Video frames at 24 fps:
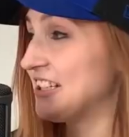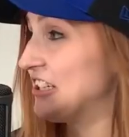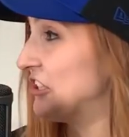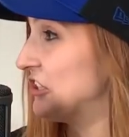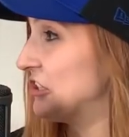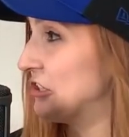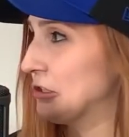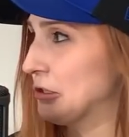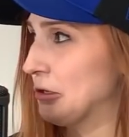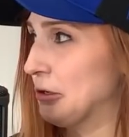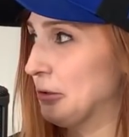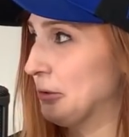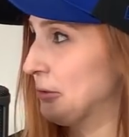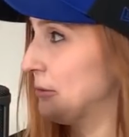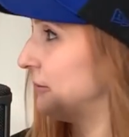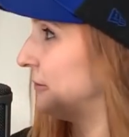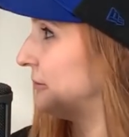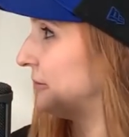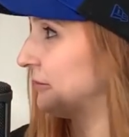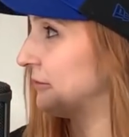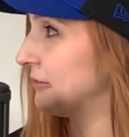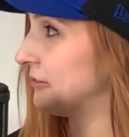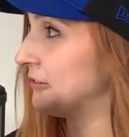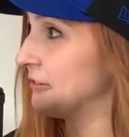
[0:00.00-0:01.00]
and then just go.
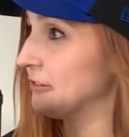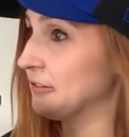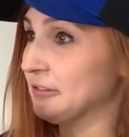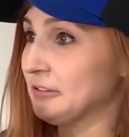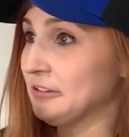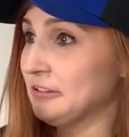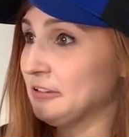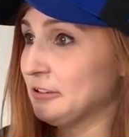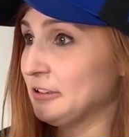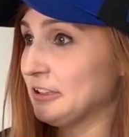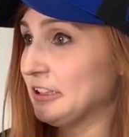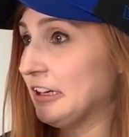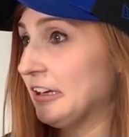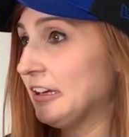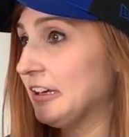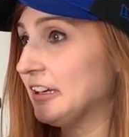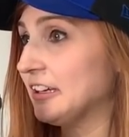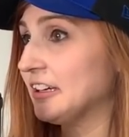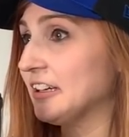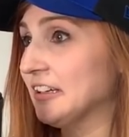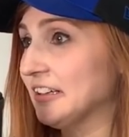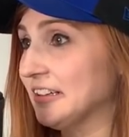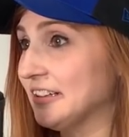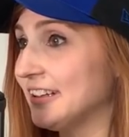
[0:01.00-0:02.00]

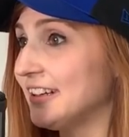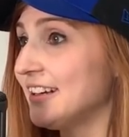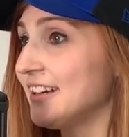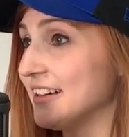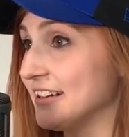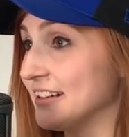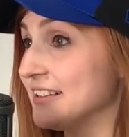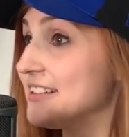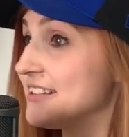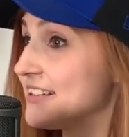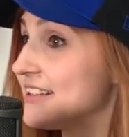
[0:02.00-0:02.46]
Okay, yeah.